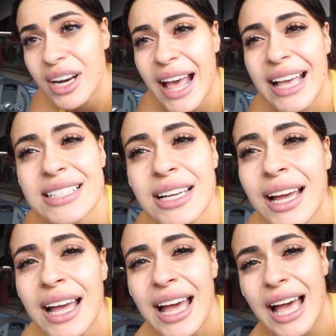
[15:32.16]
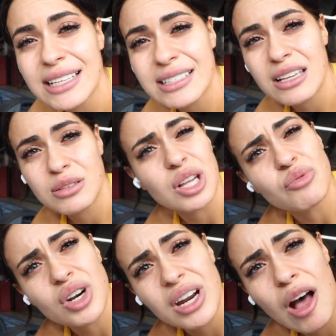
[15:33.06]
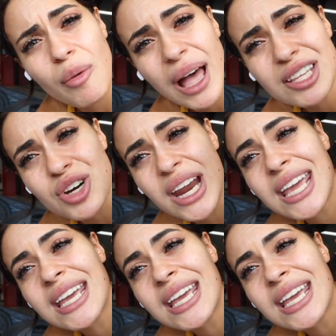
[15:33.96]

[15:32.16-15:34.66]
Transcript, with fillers: on the next exercise because I'm running out of battery.